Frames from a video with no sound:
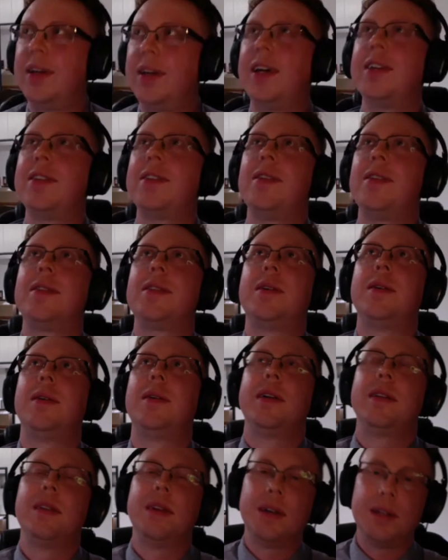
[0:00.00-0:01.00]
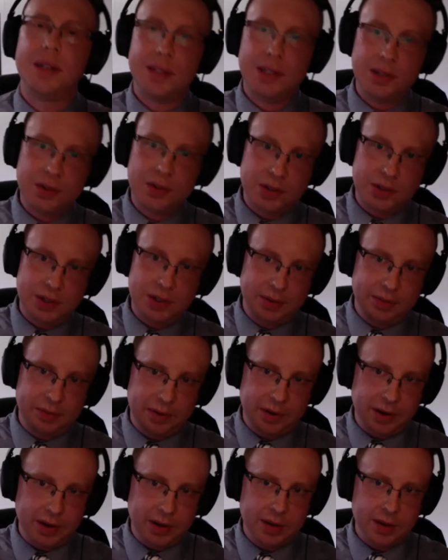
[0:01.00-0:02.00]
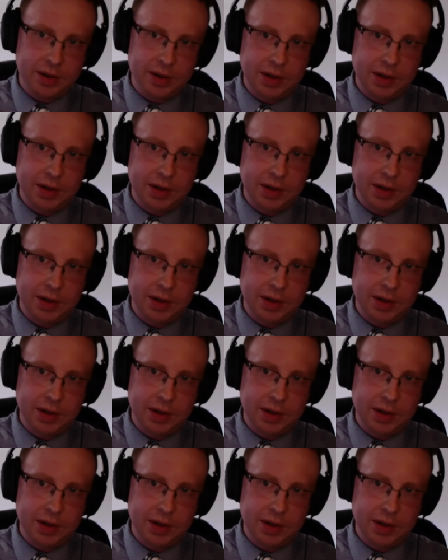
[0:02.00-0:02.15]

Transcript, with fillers: it's also I think it's interesting for